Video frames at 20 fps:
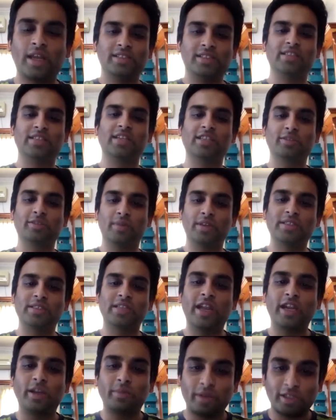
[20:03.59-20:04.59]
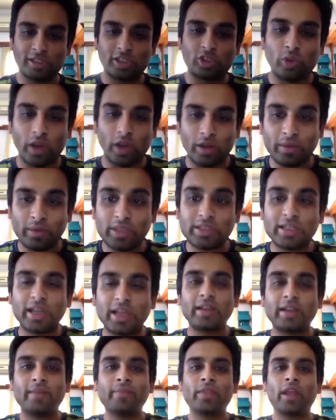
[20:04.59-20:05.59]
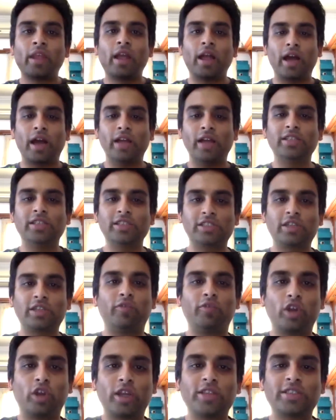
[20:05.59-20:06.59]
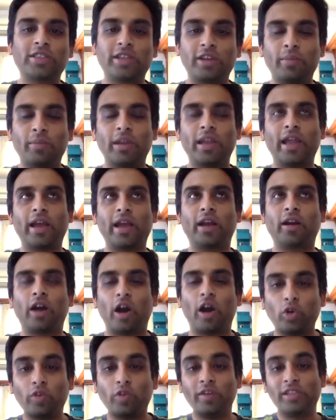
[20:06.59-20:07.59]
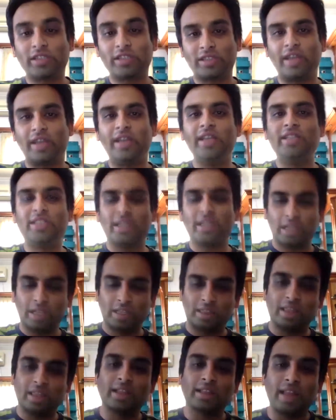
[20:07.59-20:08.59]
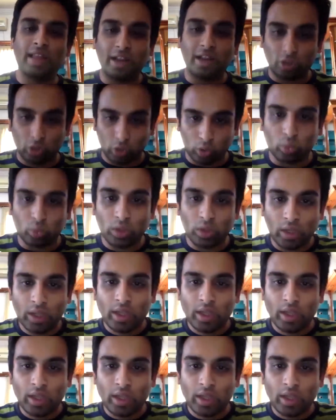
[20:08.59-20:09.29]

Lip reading: say, 6 months, 8 months, 12 months, then just for us, it'll be like, how do we strategically think that through?